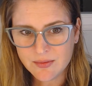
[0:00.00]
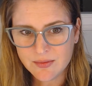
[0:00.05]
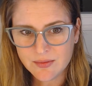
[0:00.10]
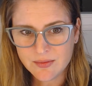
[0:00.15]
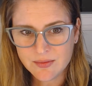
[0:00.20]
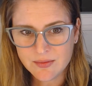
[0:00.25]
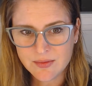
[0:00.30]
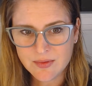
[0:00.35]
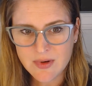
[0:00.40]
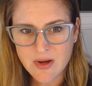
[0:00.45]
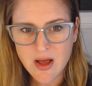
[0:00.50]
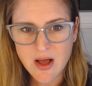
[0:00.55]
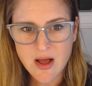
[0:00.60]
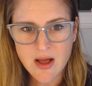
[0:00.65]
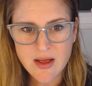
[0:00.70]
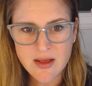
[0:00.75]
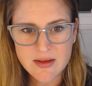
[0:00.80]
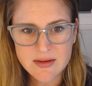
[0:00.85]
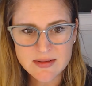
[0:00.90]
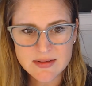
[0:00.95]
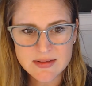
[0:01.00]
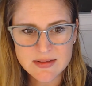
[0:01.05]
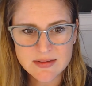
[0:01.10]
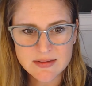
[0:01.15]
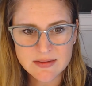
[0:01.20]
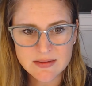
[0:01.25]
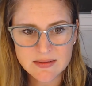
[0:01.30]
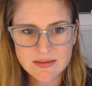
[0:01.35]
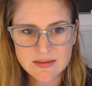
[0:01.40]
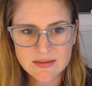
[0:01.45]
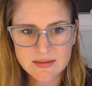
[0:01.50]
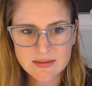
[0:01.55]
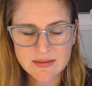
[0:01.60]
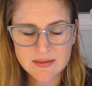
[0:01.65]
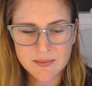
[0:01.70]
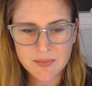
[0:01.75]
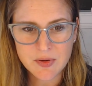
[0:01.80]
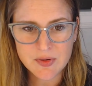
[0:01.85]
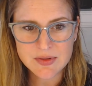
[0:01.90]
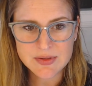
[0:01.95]
not
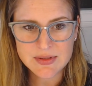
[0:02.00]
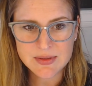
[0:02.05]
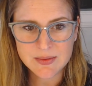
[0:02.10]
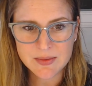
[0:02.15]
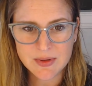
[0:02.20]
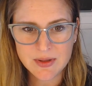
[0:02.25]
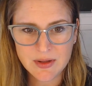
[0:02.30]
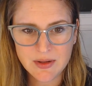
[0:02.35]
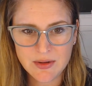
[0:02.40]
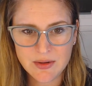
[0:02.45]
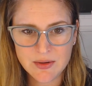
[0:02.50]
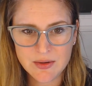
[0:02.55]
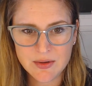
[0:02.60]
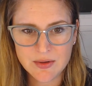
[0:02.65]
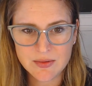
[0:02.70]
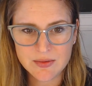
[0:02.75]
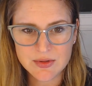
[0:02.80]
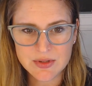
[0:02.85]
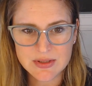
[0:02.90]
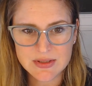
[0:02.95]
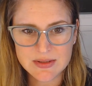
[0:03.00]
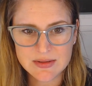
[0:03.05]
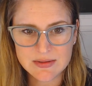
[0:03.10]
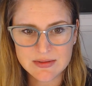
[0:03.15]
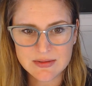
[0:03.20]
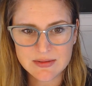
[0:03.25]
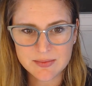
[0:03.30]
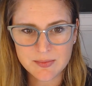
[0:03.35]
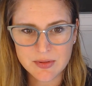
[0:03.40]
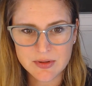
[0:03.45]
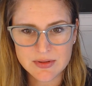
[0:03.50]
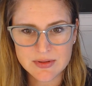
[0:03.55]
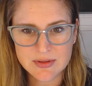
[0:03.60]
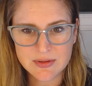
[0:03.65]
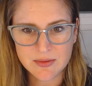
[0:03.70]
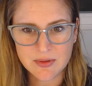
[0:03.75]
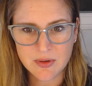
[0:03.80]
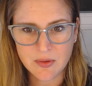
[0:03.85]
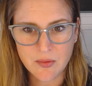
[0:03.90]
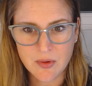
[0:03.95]
pursuing you, just
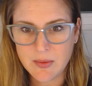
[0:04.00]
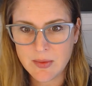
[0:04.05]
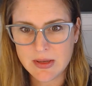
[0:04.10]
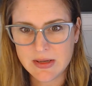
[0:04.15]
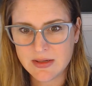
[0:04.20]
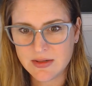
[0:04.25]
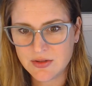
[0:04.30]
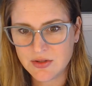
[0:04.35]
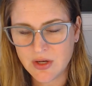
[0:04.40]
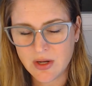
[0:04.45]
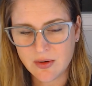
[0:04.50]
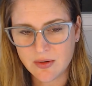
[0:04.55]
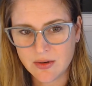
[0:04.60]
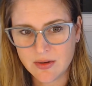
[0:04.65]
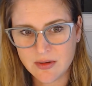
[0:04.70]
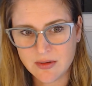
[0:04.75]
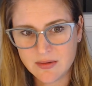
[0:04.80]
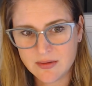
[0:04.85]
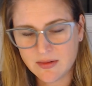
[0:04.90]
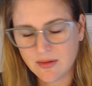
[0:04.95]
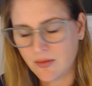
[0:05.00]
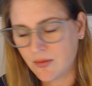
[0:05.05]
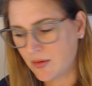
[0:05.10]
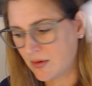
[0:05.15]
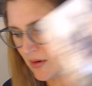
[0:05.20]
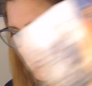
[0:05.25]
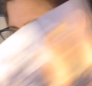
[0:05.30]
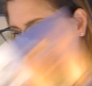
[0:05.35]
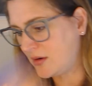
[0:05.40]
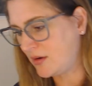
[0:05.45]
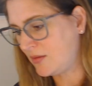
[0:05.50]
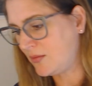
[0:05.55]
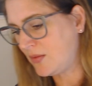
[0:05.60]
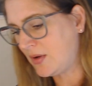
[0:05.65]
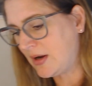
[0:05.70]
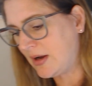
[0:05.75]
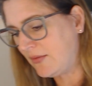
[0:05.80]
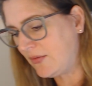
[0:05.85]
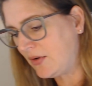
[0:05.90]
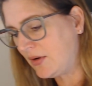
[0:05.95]
pursuing women in general or
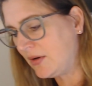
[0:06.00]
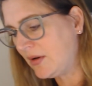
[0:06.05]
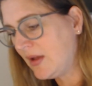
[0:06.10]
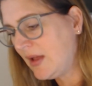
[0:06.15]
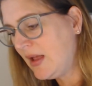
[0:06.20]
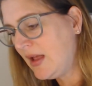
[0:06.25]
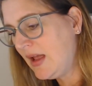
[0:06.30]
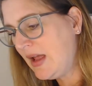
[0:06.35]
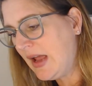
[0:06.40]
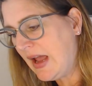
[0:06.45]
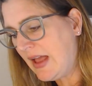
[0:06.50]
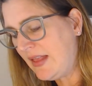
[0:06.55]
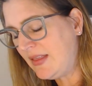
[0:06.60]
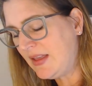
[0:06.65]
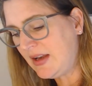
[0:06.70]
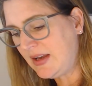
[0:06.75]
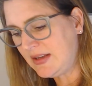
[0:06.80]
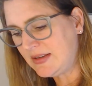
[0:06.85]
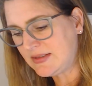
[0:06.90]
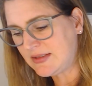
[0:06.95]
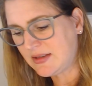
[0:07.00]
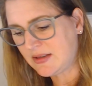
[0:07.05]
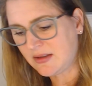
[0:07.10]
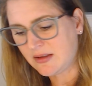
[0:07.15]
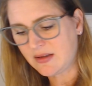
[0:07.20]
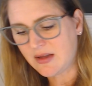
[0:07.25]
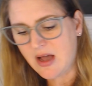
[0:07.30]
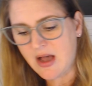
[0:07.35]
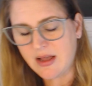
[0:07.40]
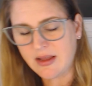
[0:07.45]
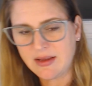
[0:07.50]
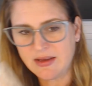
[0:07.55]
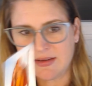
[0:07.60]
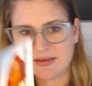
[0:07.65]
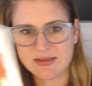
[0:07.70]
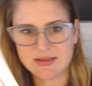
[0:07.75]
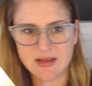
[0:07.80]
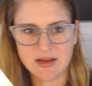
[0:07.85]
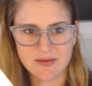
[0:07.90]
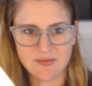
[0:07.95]
whatever. And that he's a cocky
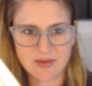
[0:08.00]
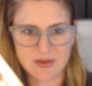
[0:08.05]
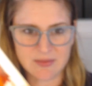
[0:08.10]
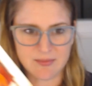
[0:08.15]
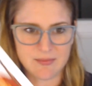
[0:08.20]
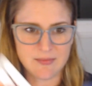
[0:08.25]
son of a